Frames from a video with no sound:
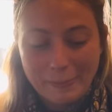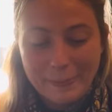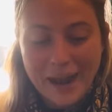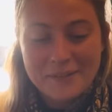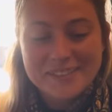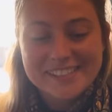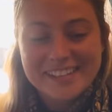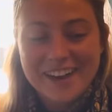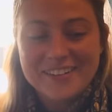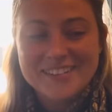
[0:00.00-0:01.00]
I
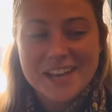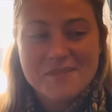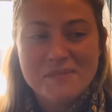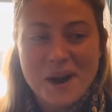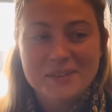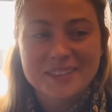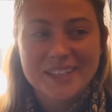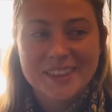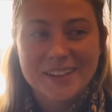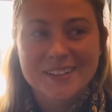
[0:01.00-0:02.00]
was like probably
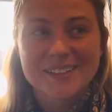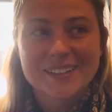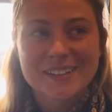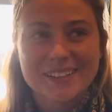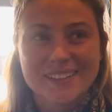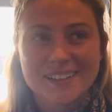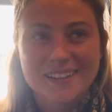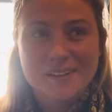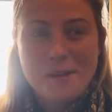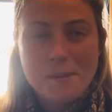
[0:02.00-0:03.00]

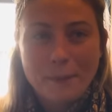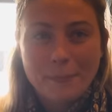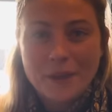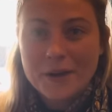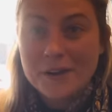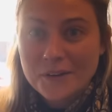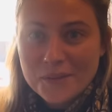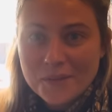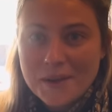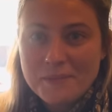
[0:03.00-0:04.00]
third on
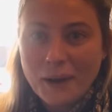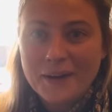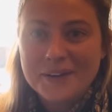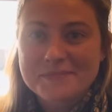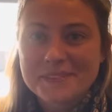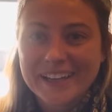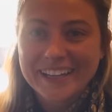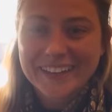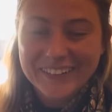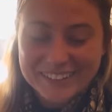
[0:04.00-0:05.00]
the way bottom,
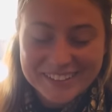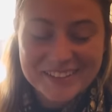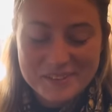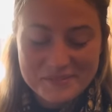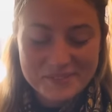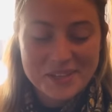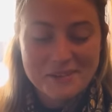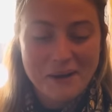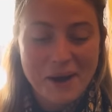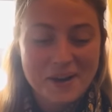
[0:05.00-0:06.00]
to the
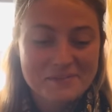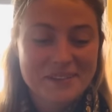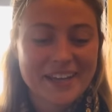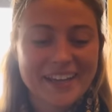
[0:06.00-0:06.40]
bottom.